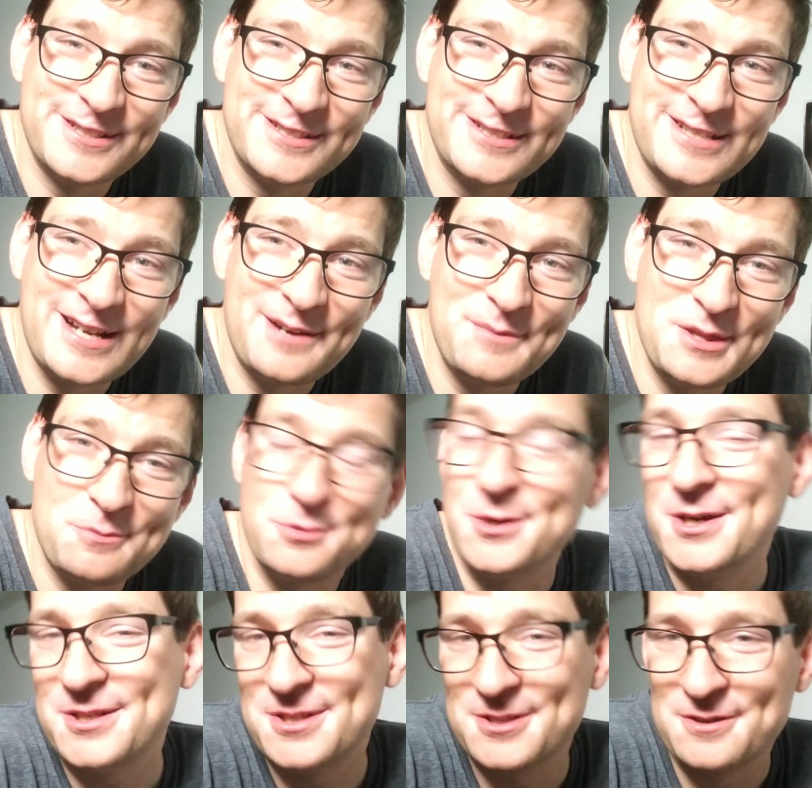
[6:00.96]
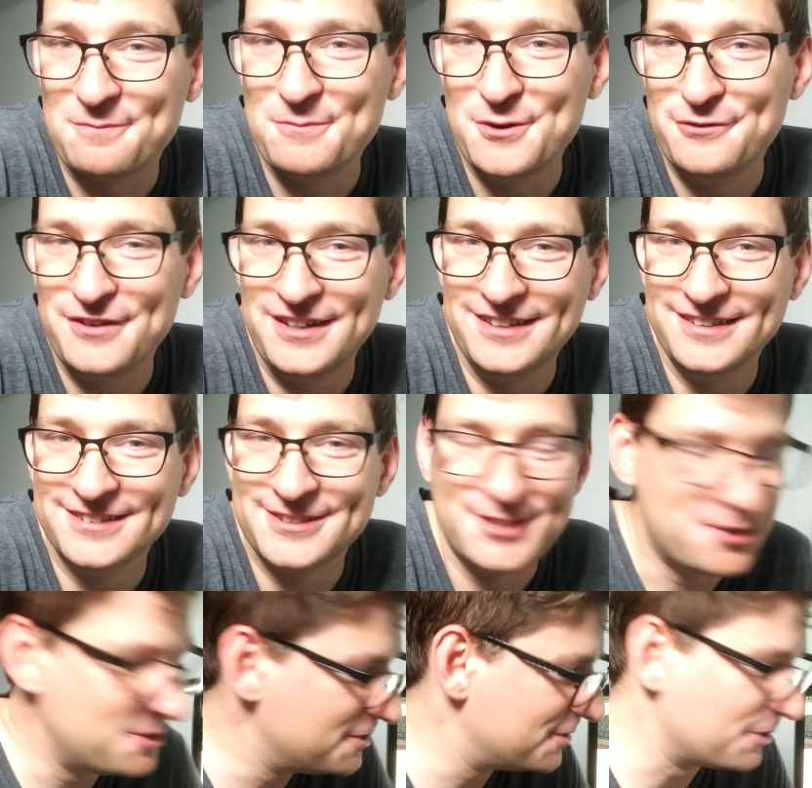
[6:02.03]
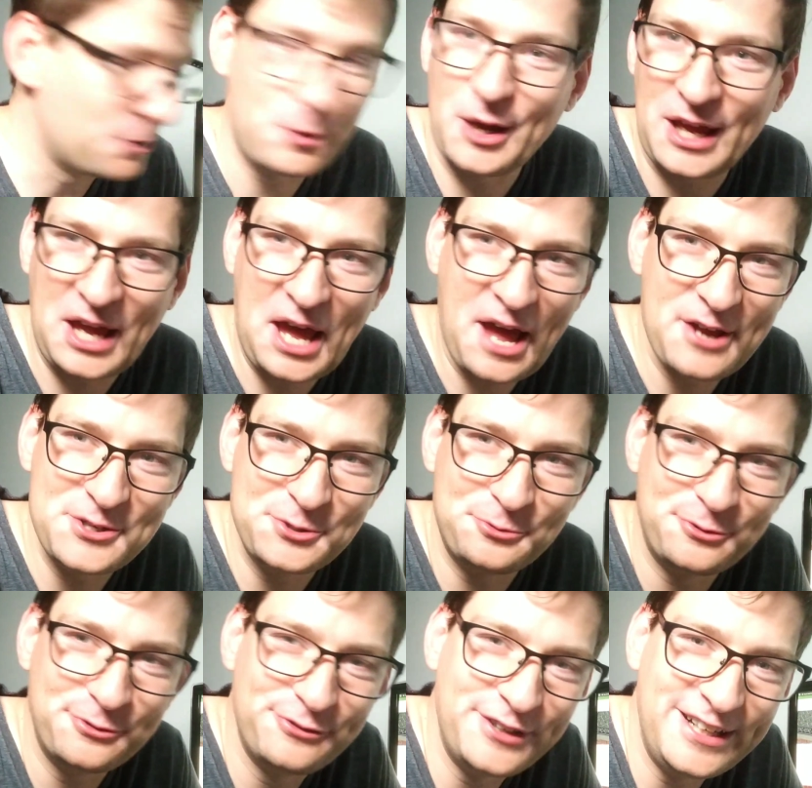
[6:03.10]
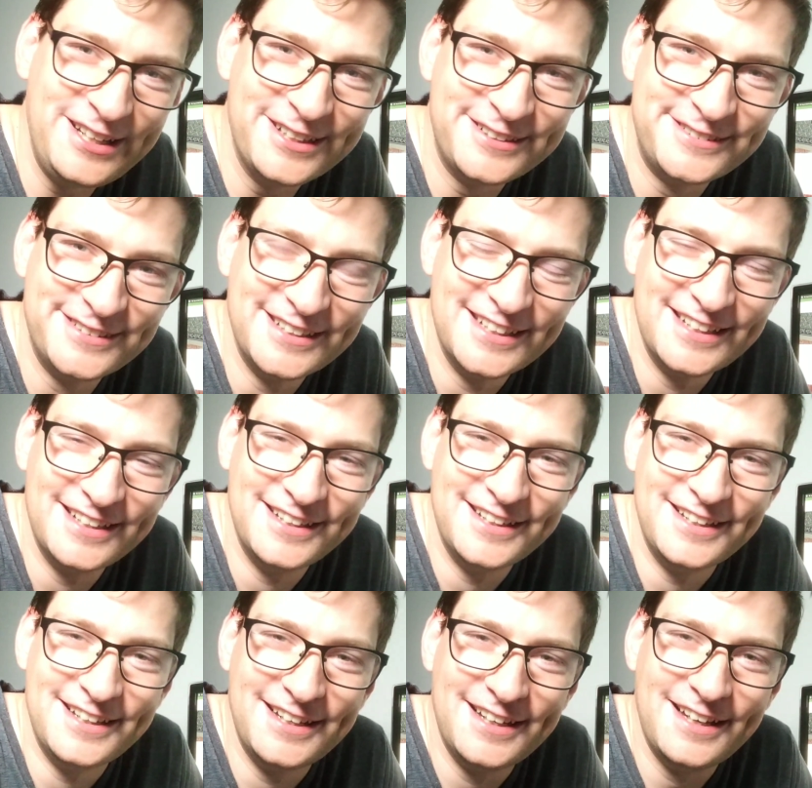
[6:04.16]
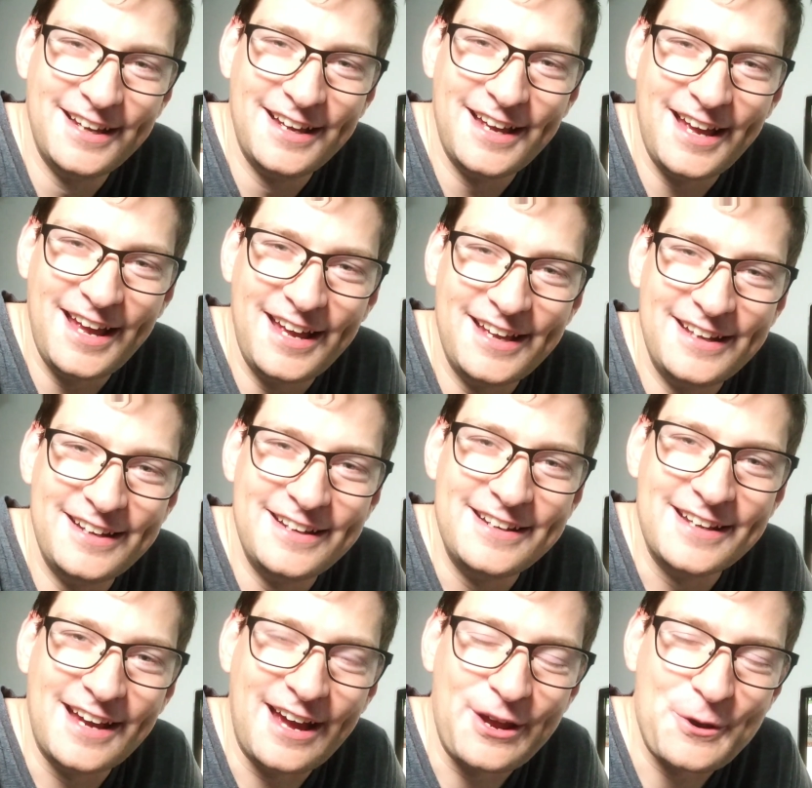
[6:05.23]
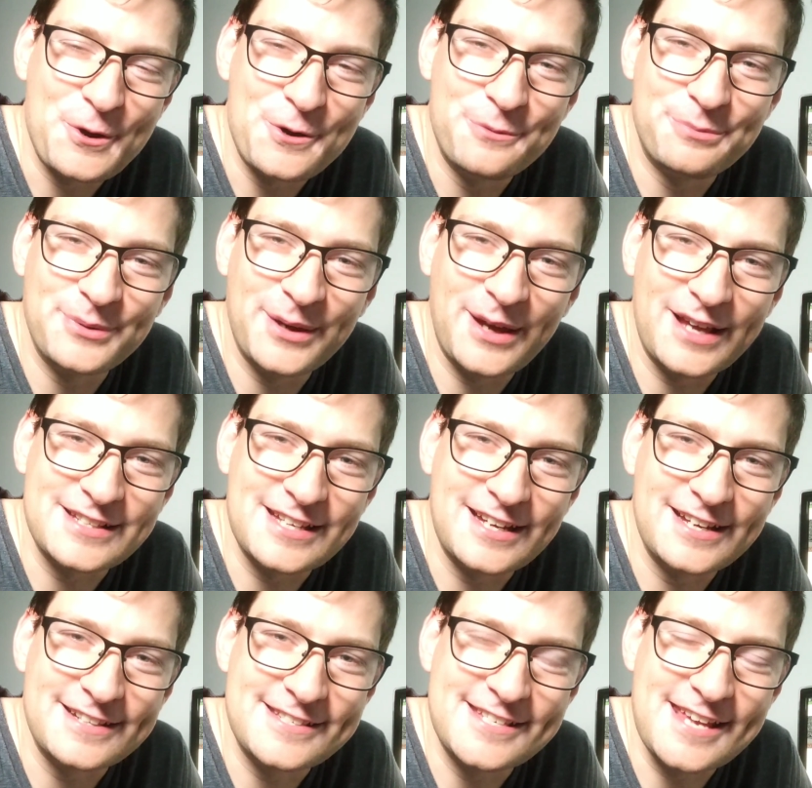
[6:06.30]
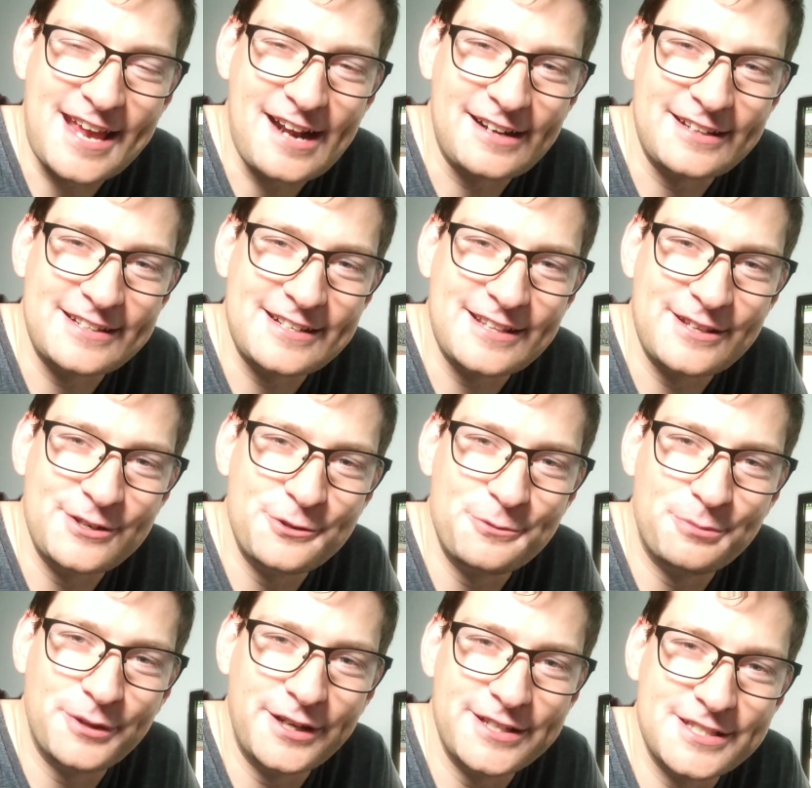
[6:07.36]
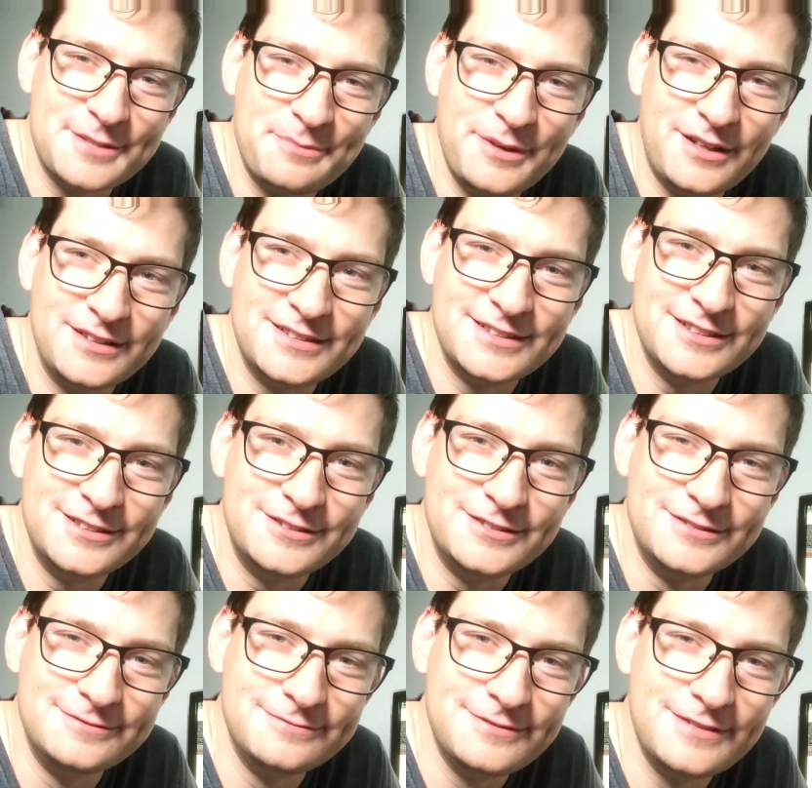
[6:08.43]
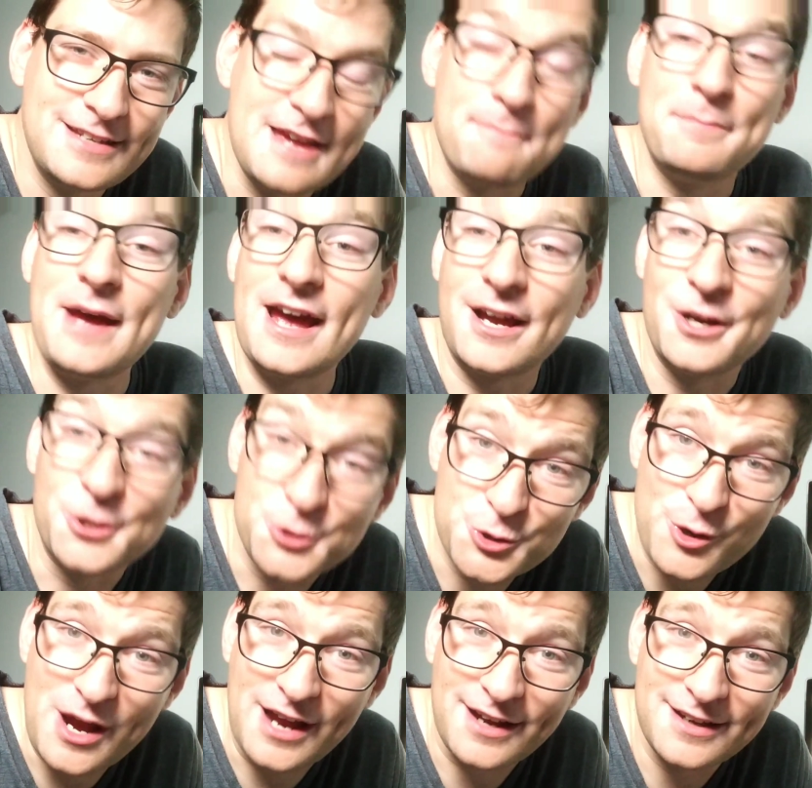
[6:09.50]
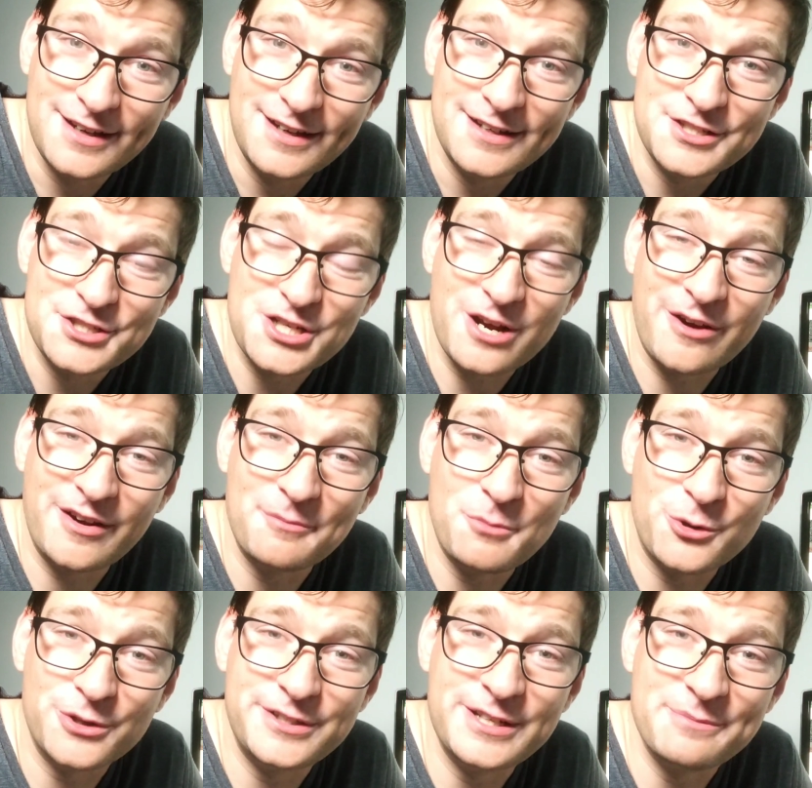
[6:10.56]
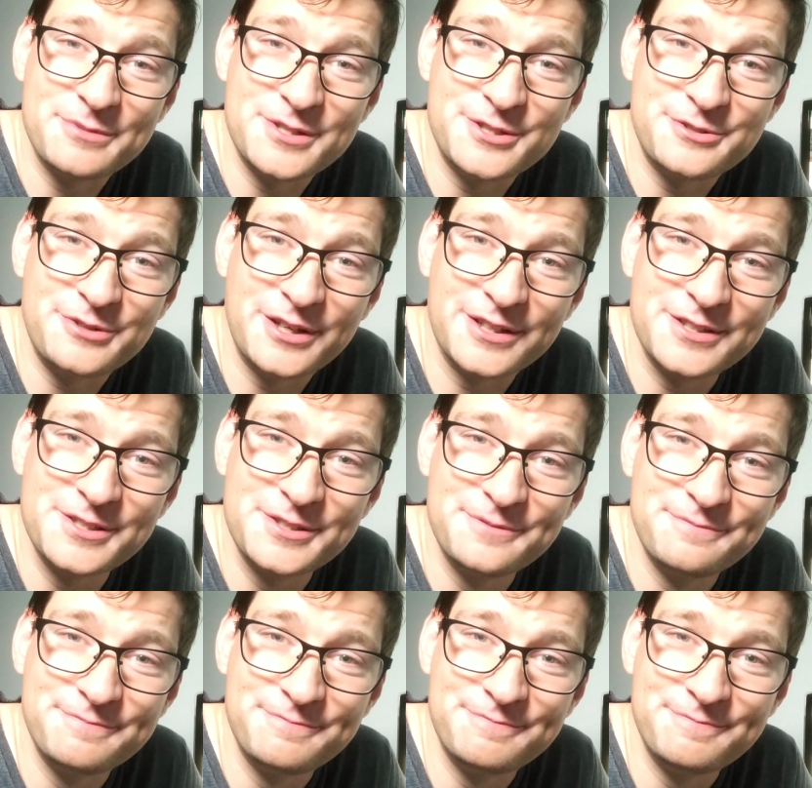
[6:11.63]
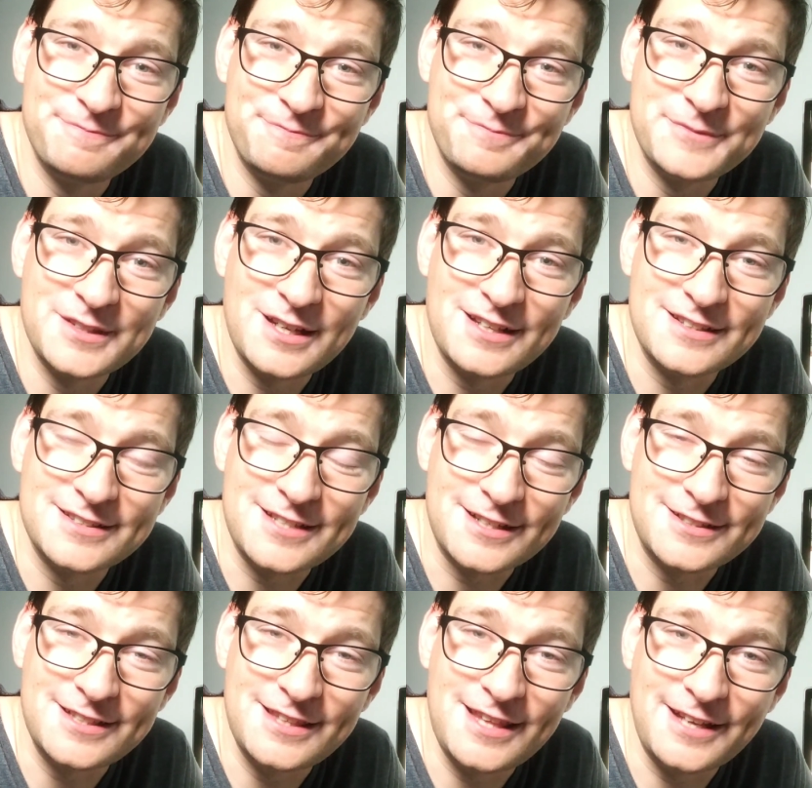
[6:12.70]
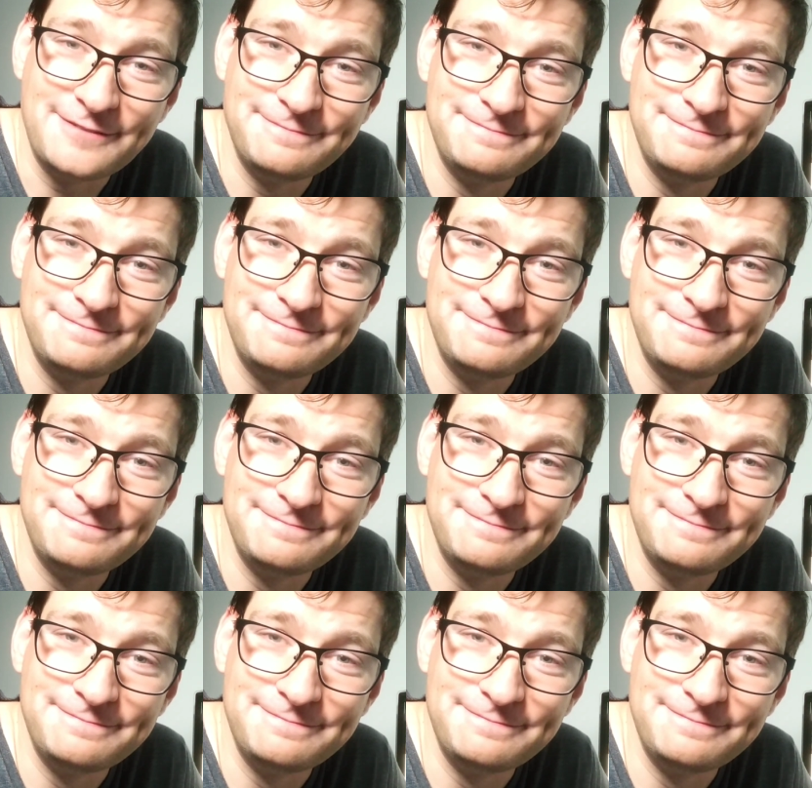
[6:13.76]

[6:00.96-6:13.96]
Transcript: As I said, I'm in the process of moving, so this is a quick casual video, and I hope as I get settled into the new place to be able to get back on track, sharing more tips and tricks. Talk to you then.